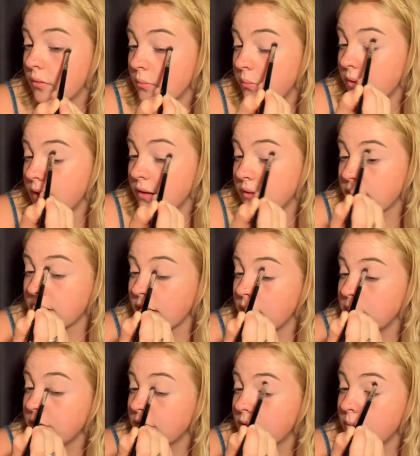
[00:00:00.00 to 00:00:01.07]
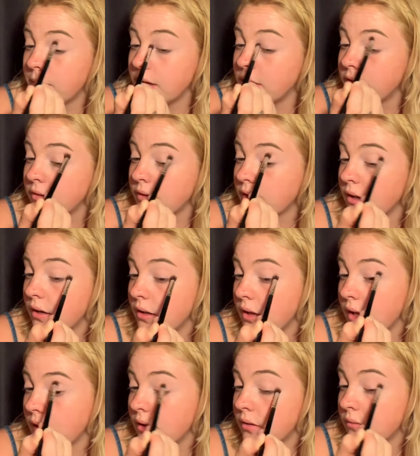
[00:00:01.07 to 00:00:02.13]
But it seems to be just kind of
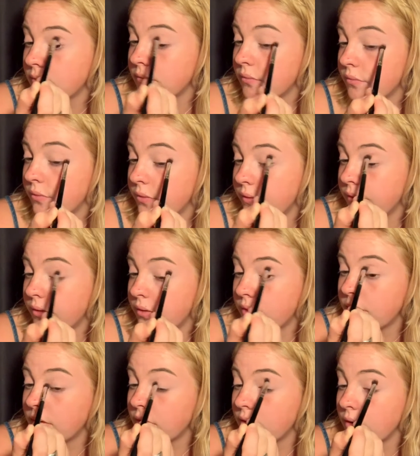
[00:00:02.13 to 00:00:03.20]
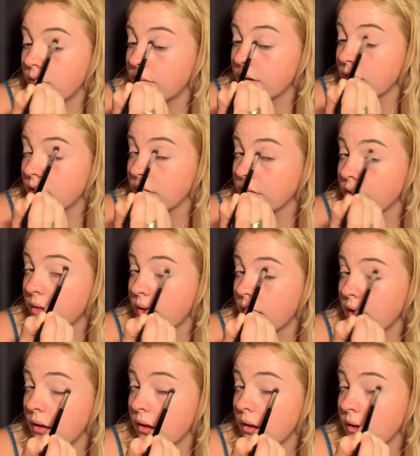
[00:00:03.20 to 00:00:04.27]
like doing her
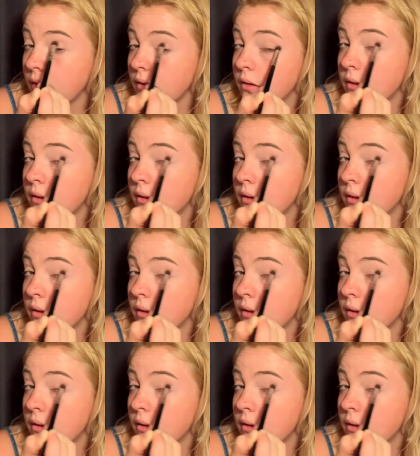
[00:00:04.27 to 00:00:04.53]
thing.